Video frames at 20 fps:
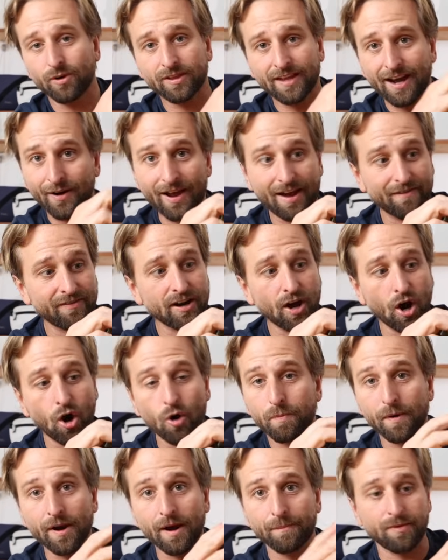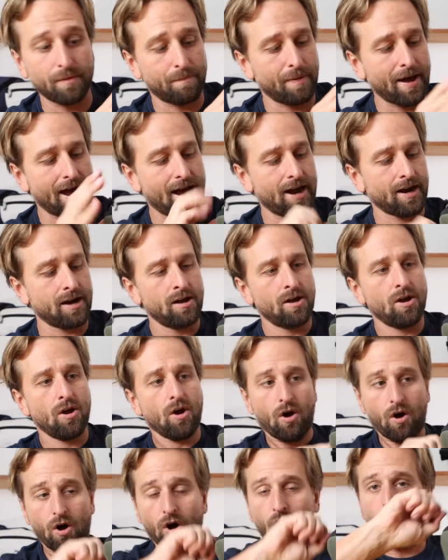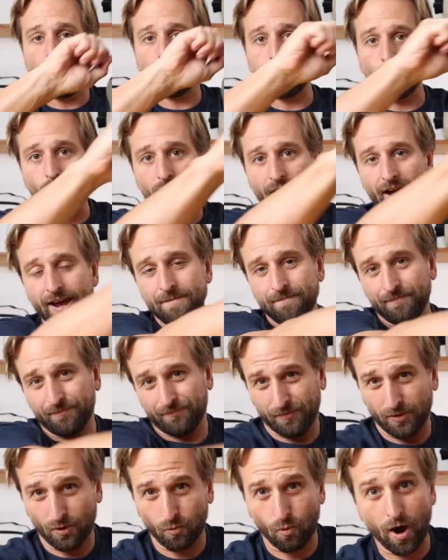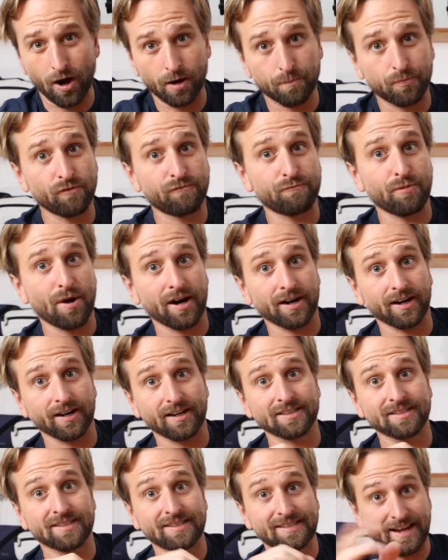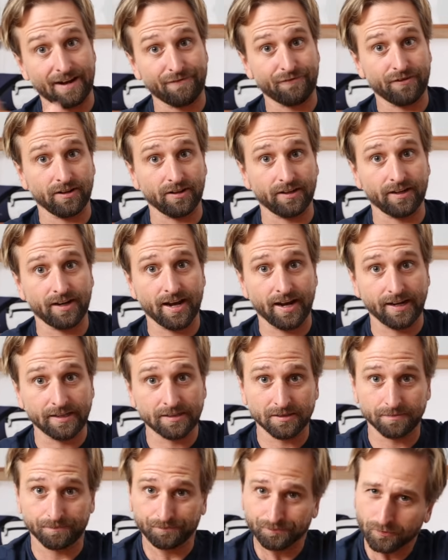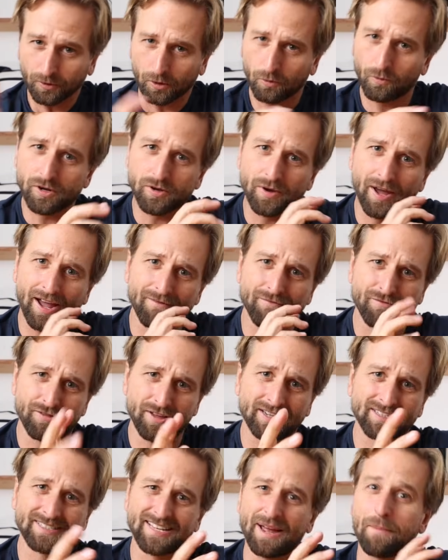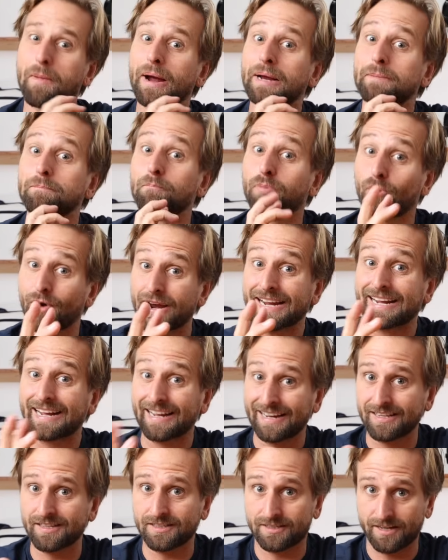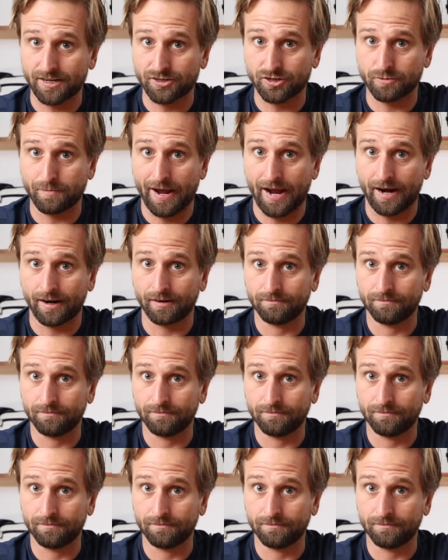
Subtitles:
without having to open up the bag all the way. The waterproof pocket is definitely nice when you have things that might break inside your bag.